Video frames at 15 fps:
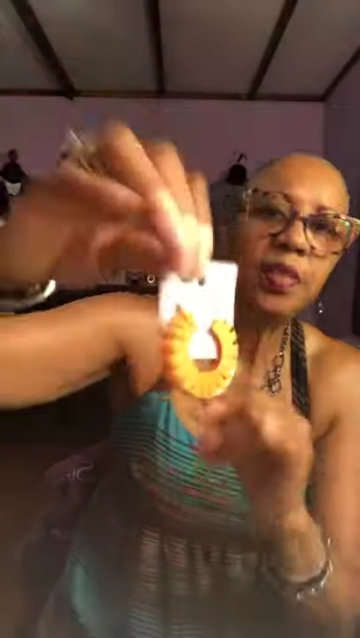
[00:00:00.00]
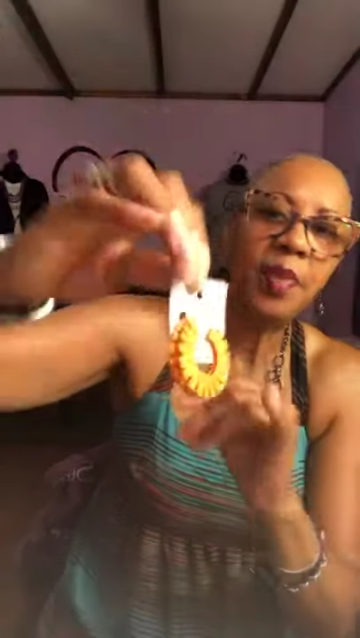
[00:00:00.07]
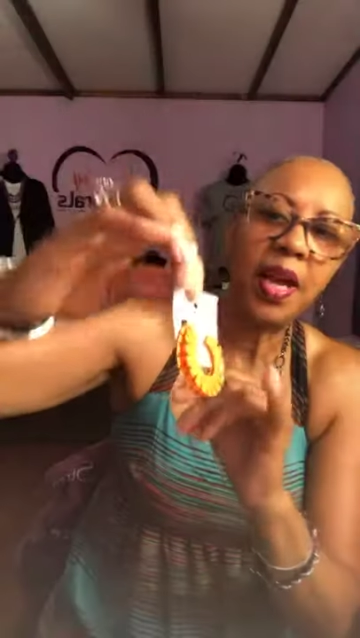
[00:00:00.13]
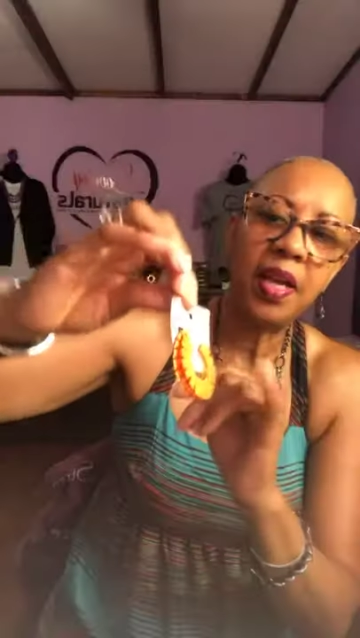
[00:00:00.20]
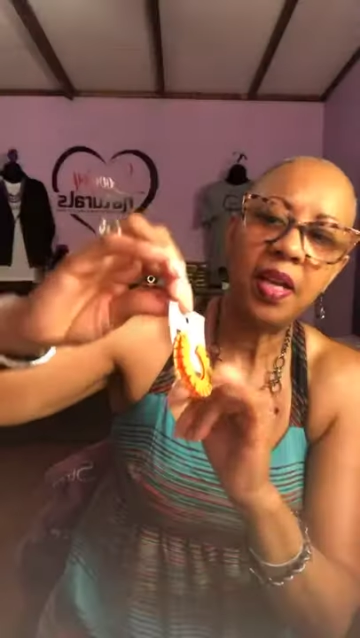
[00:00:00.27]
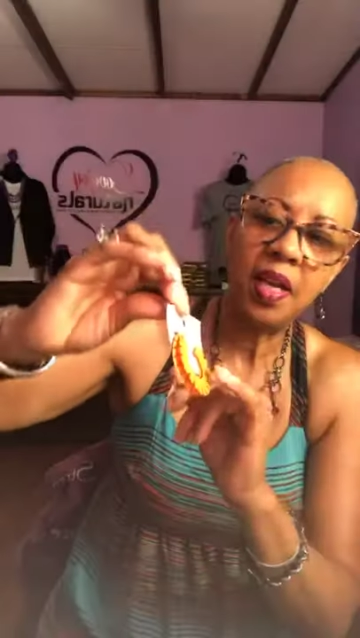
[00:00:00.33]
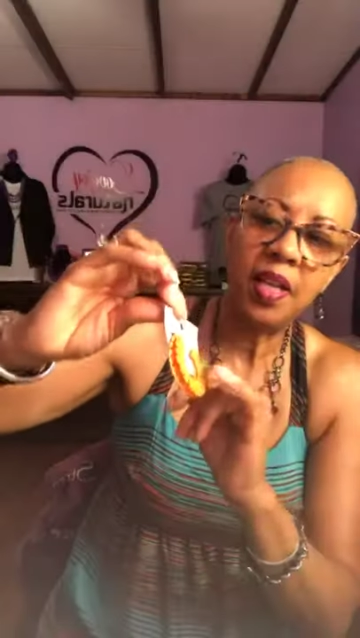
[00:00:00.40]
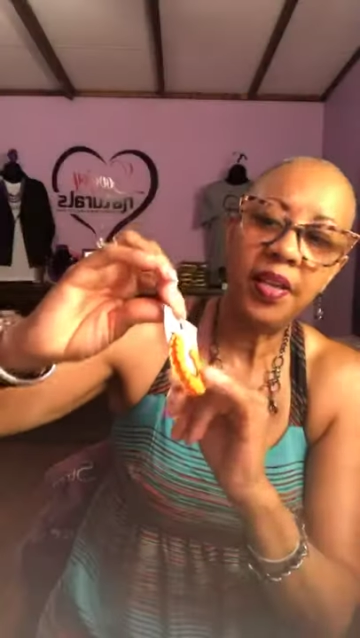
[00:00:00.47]
my
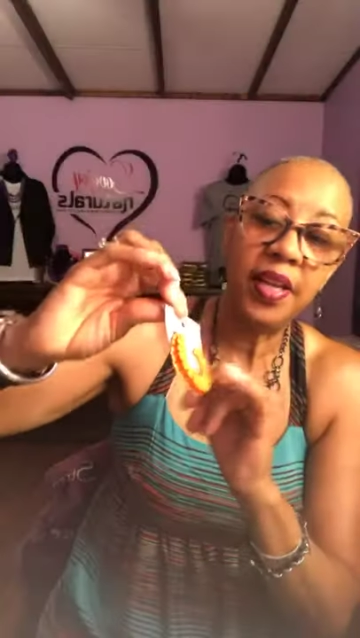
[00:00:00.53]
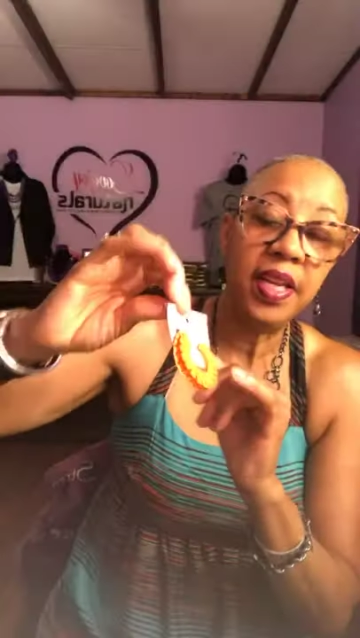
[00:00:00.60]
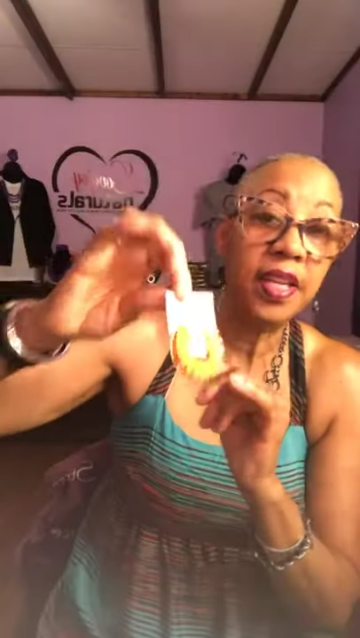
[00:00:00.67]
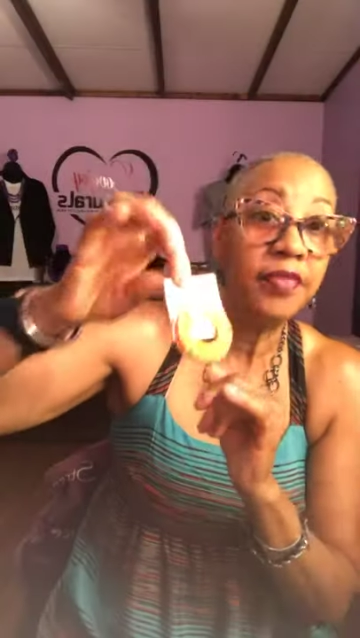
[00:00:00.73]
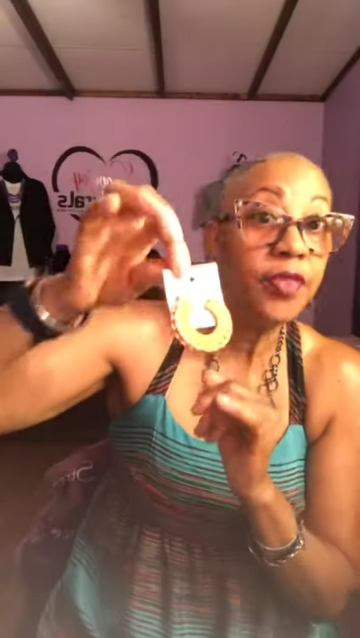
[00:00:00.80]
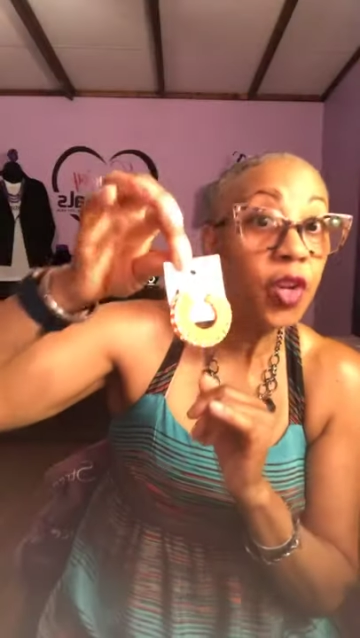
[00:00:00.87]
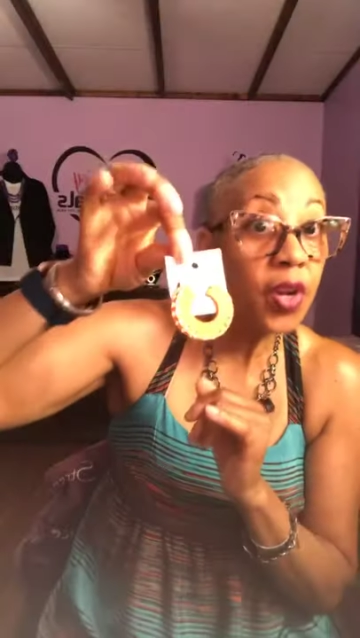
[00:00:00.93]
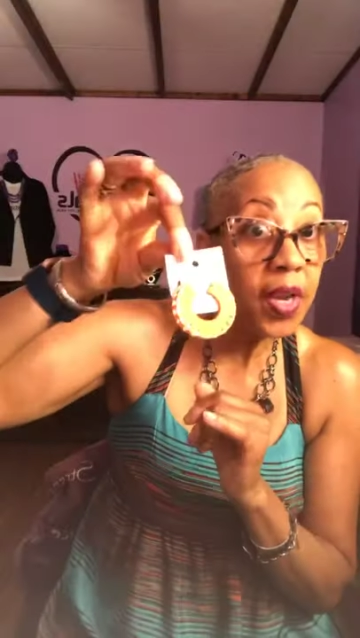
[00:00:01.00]
color. And
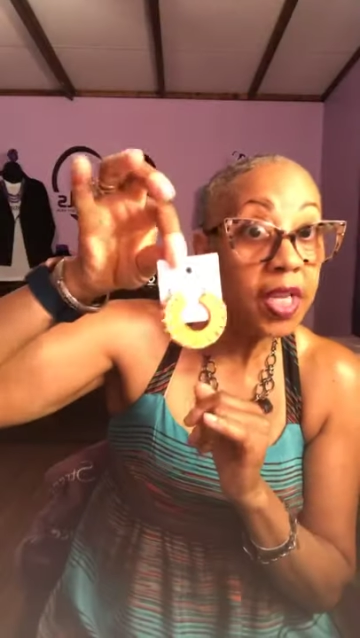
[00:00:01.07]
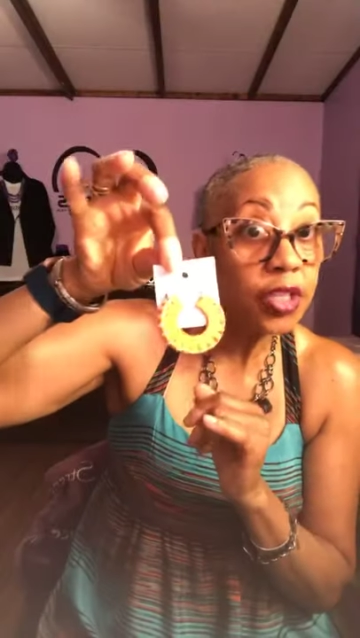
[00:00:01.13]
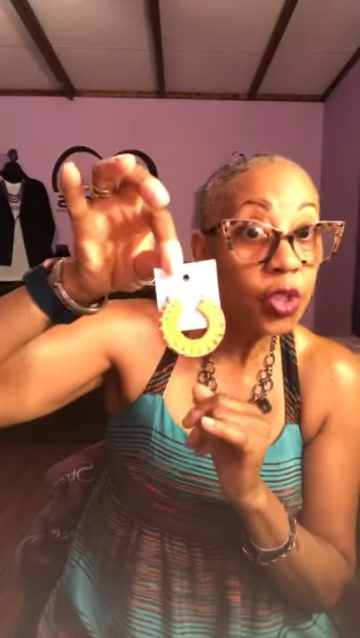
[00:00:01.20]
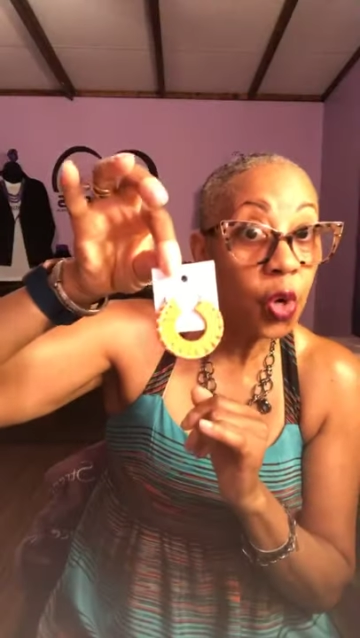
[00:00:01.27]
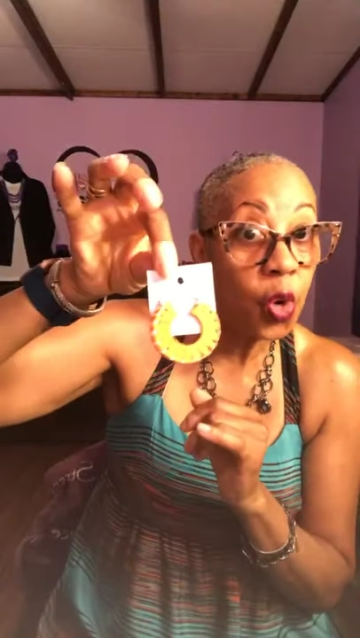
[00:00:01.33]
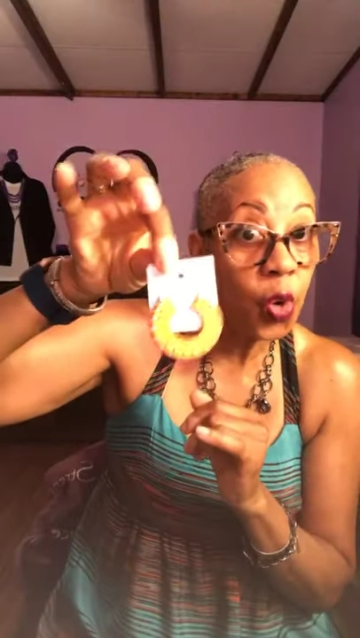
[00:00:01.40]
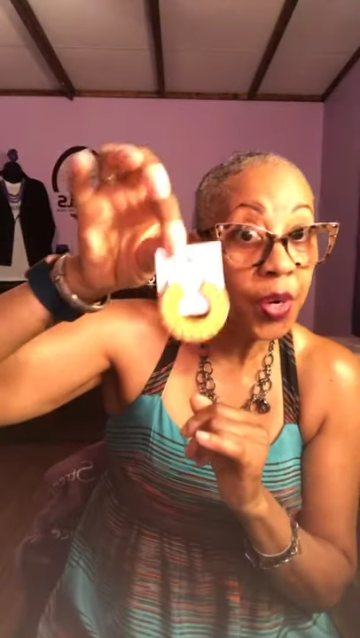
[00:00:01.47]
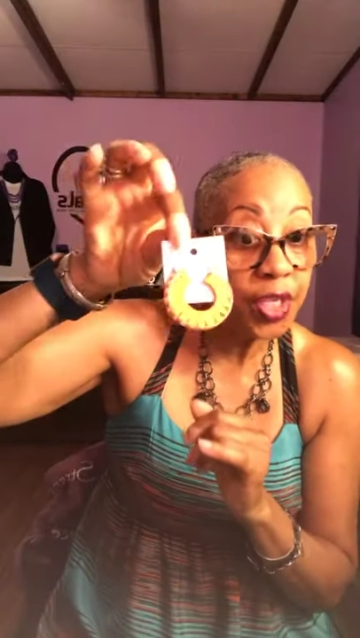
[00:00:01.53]
if you're into
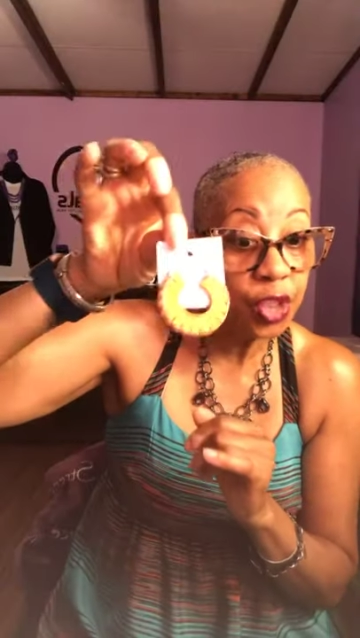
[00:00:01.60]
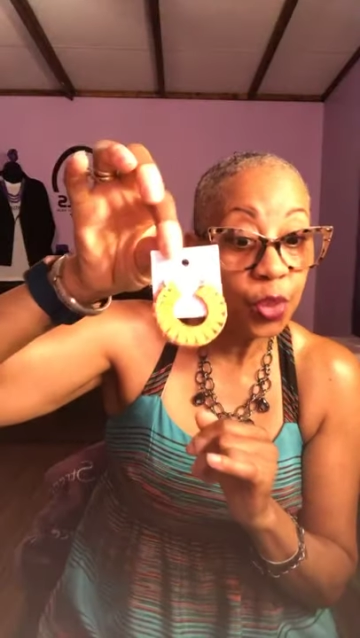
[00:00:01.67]
orange,